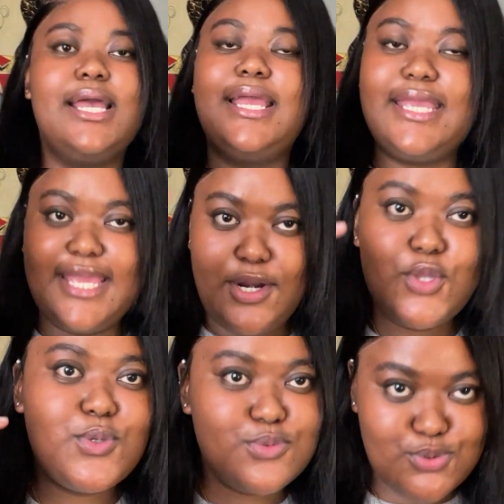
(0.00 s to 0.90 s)
Get on
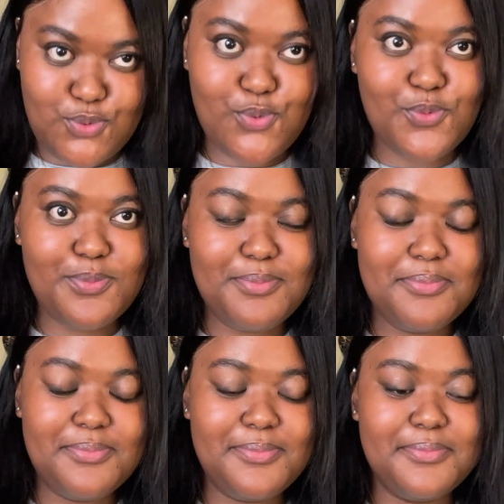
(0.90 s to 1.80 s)
your Zoom
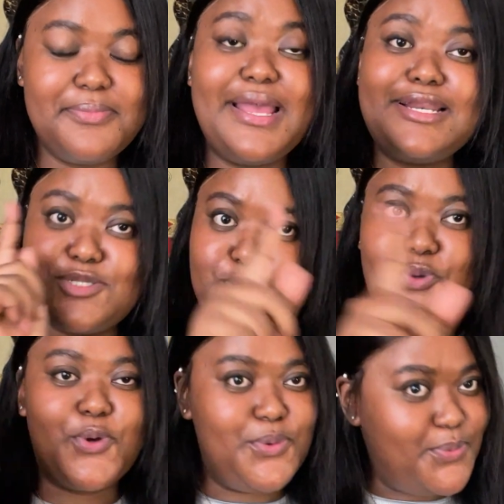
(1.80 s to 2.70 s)
and install
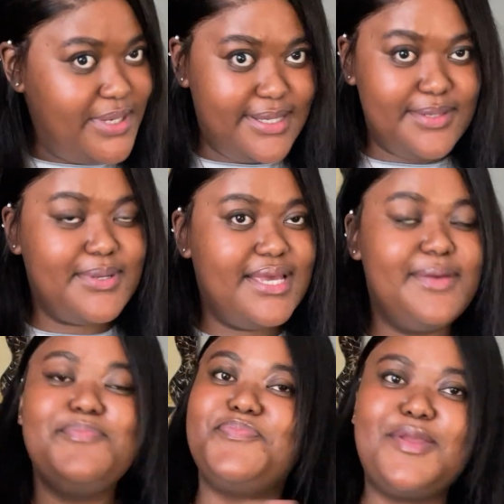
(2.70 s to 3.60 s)
your own wig,
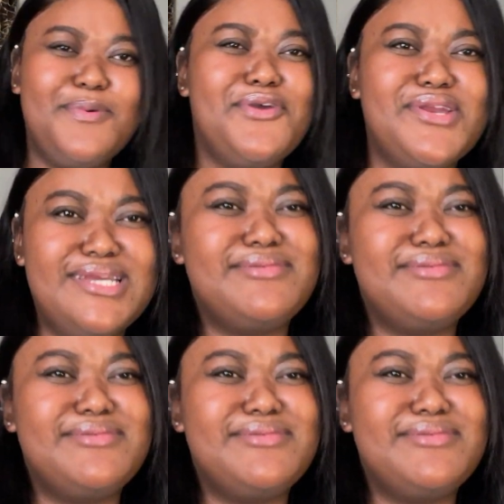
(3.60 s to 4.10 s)
okay? Period.